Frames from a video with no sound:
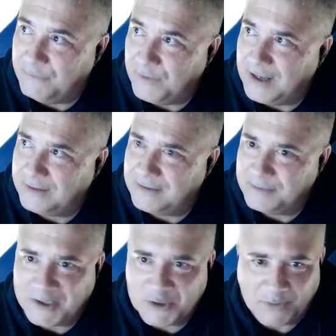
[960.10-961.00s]
forgot the
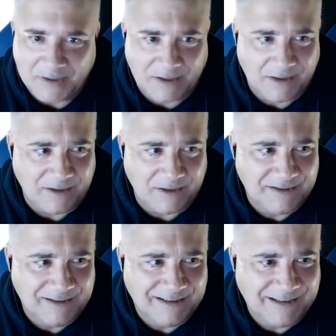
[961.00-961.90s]
metric
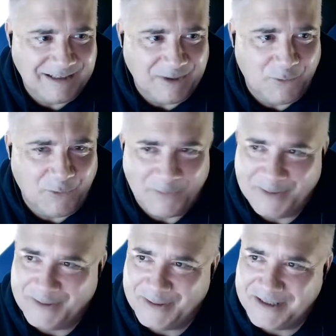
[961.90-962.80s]

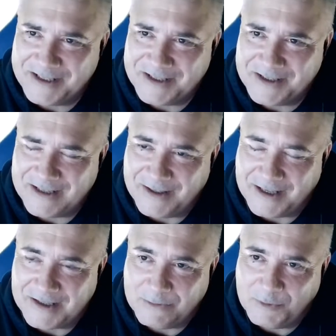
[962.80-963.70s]
equivalent to inches. I
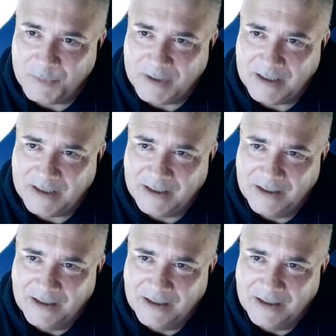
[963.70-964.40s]
guess it would be